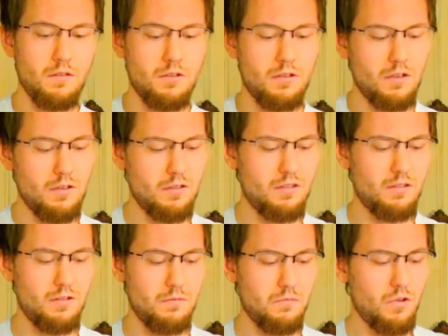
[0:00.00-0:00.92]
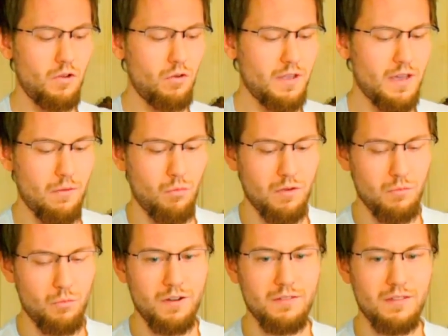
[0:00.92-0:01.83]
Just, oh yeah,
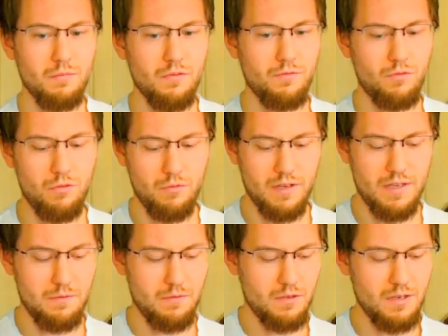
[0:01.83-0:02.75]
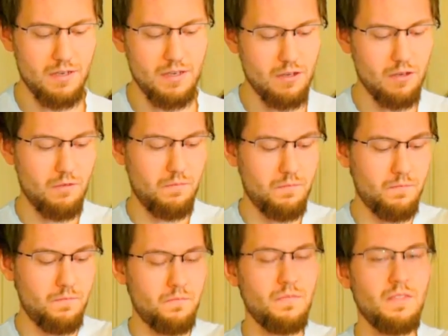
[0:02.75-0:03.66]
one thing before we continue.
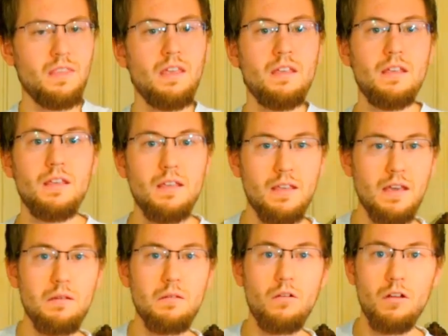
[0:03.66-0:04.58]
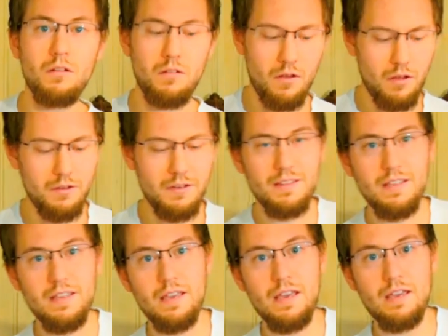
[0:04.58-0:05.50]
Yeah, on
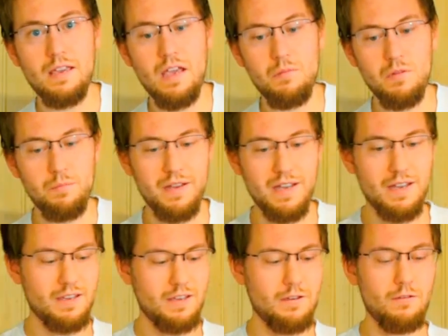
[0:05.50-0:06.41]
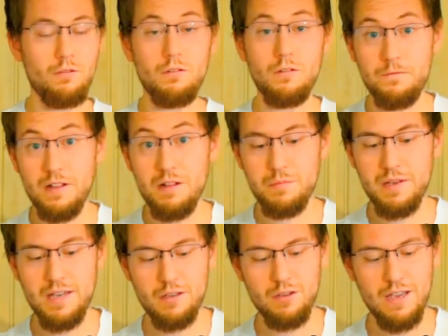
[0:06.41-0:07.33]
the camera back, or the film
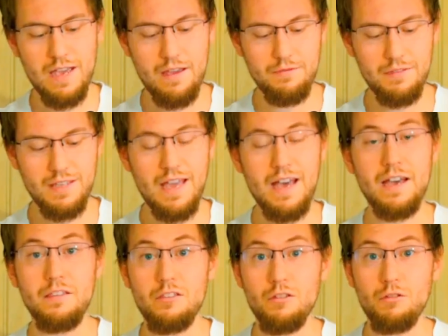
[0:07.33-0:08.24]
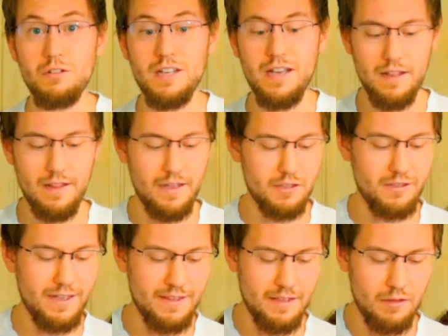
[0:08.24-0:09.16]
back, you have the ISO dial
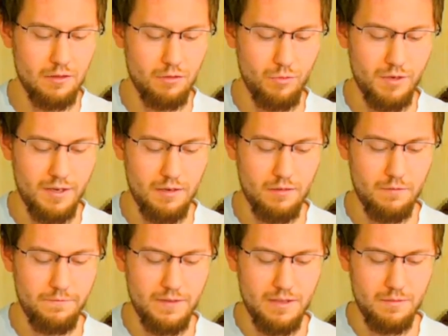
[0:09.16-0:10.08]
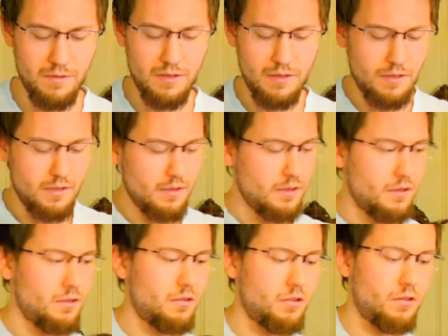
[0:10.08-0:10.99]
actually, and this is 100 film,
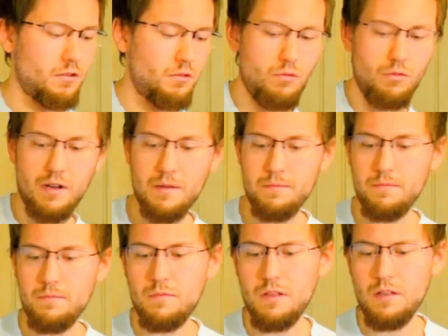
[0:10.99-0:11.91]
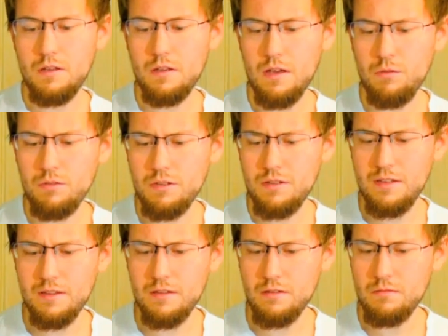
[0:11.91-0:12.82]
so I want to
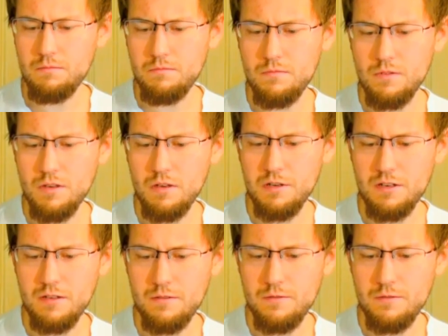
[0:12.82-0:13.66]
see this. Come on.